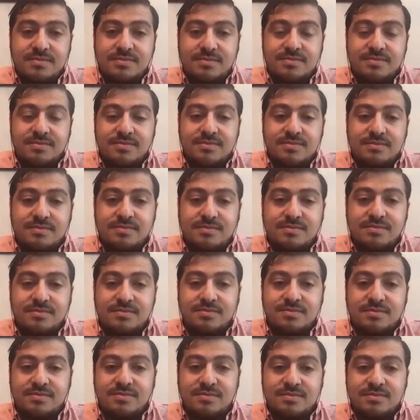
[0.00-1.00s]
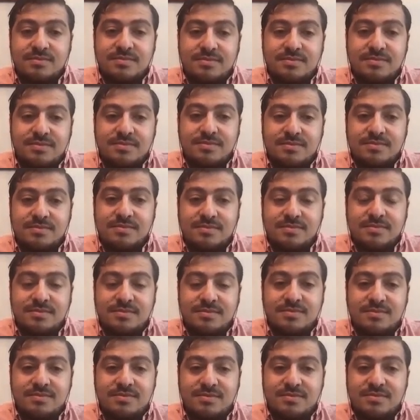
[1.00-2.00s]

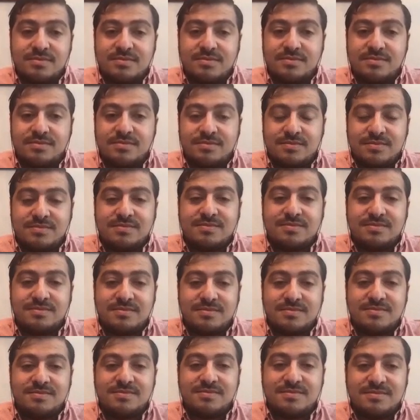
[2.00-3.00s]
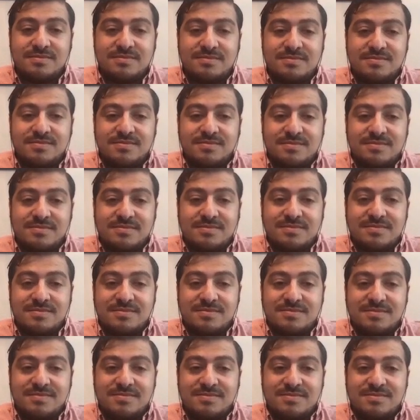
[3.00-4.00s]

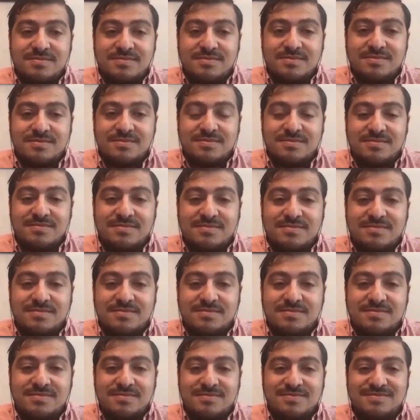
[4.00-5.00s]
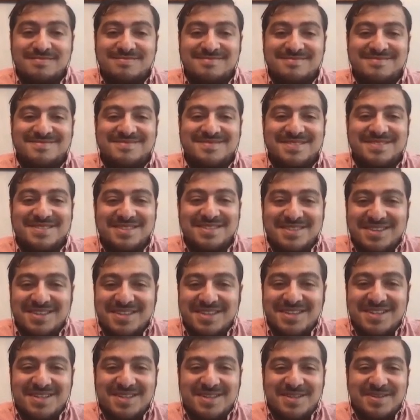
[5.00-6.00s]

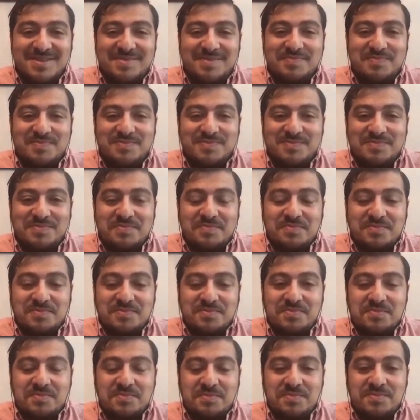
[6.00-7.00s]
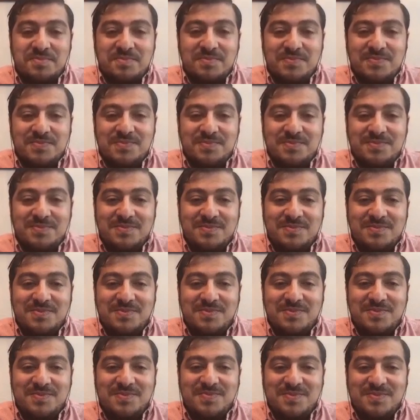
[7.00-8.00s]
This person isn't speaking.